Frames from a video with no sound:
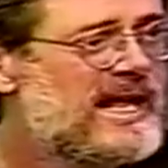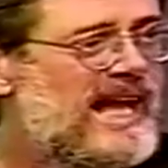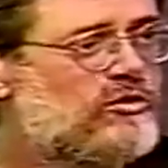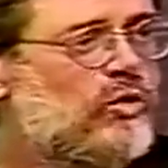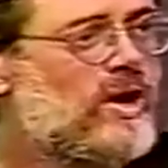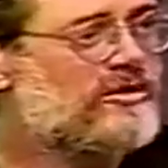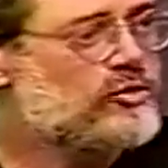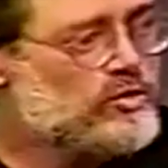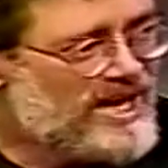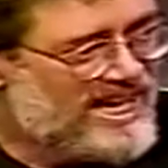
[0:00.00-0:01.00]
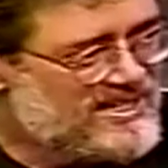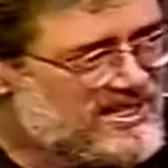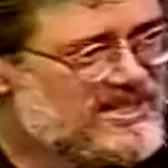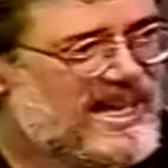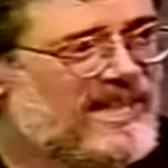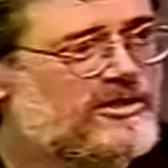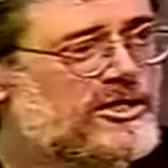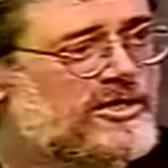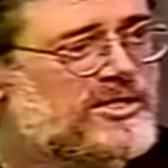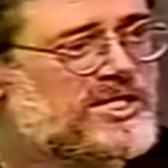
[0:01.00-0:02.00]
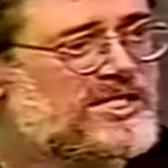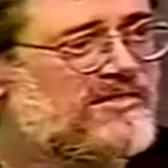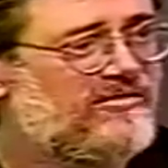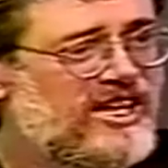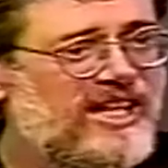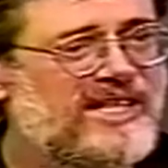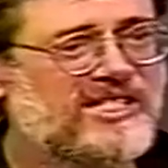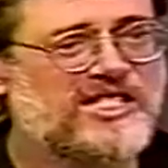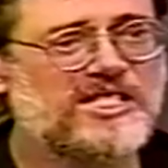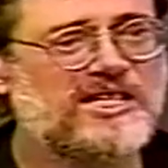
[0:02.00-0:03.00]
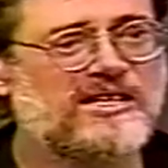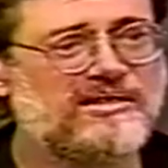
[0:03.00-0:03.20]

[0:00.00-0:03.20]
at what rate it enters the various